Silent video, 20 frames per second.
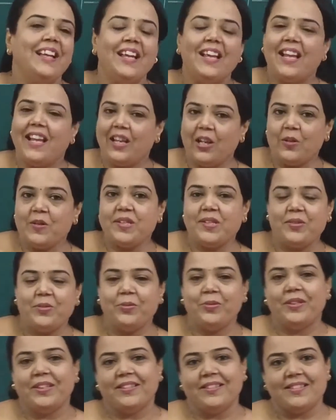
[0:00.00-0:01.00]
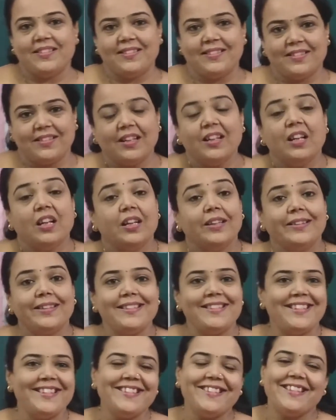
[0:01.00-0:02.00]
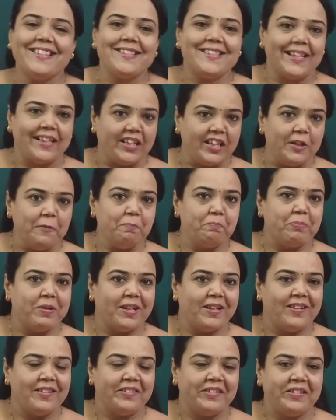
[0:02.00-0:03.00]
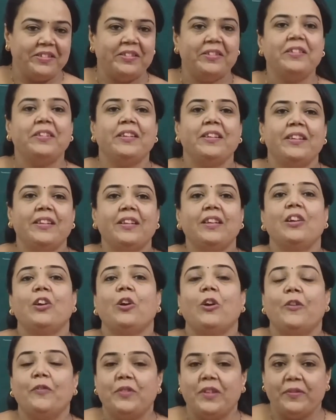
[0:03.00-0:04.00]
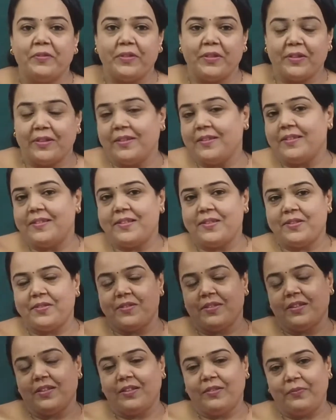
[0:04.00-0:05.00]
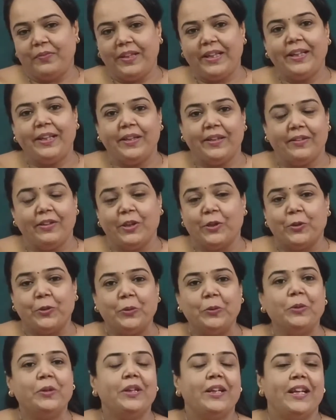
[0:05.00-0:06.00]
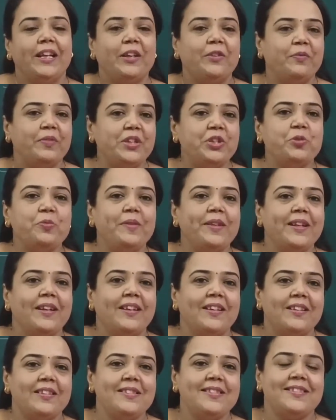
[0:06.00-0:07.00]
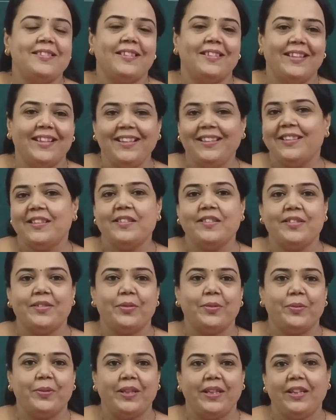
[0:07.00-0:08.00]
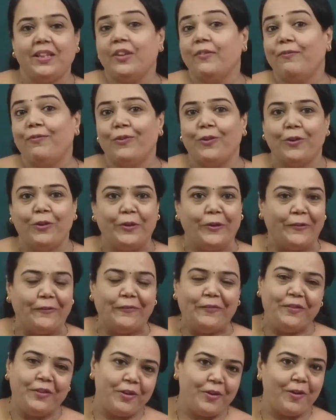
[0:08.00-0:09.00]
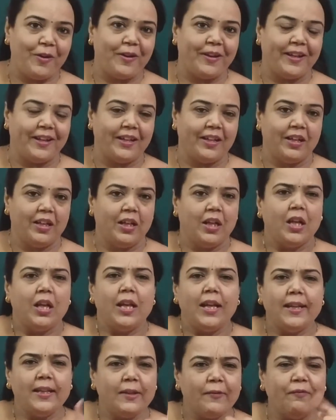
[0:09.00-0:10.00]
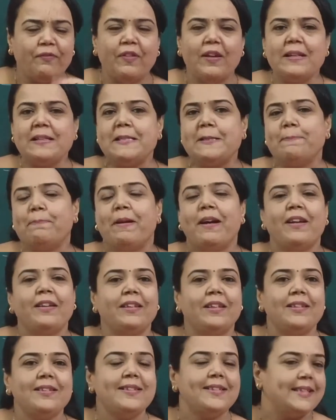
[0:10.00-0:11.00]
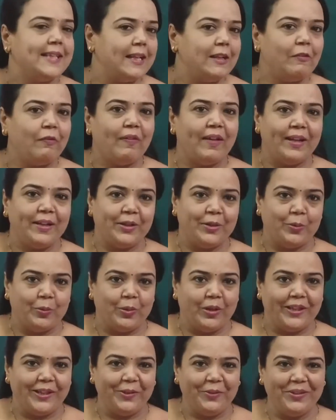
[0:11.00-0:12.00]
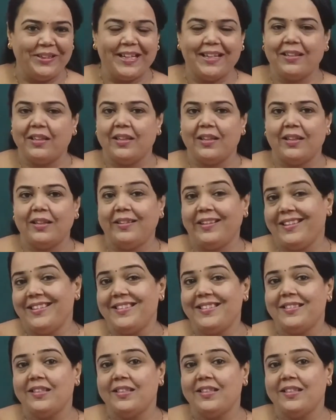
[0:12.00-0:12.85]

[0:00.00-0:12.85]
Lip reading: Hello students, this is the second part of the video in which we are studying the story The Fall of Troy. In the first part itself I told you that it is